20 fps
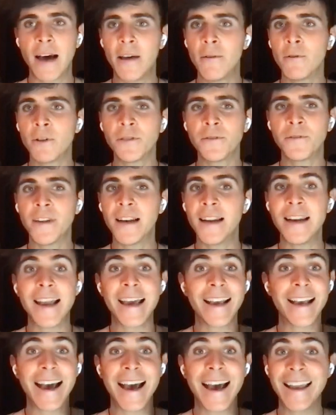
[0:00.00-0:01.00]
I was feeling
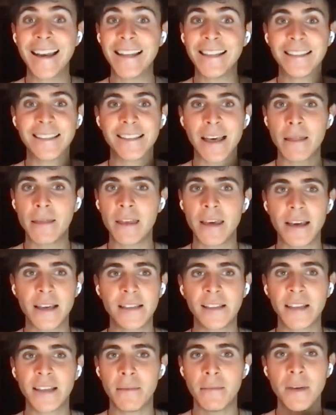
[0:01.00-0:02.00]
like I need something
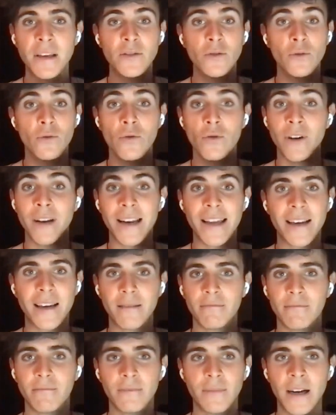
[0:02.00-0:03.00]
inside me to do
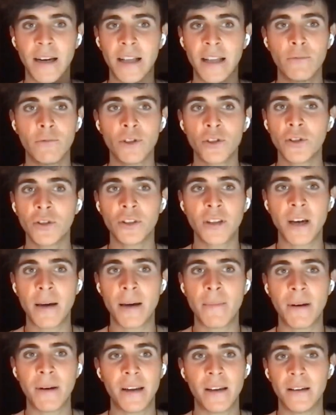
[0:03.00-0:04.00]
click, and it was not
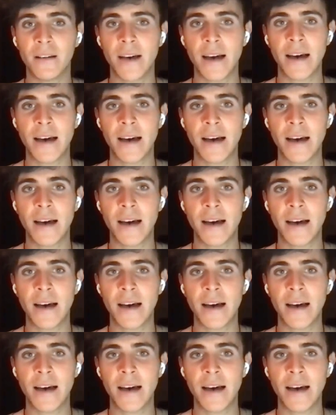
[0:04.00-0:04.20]
happening.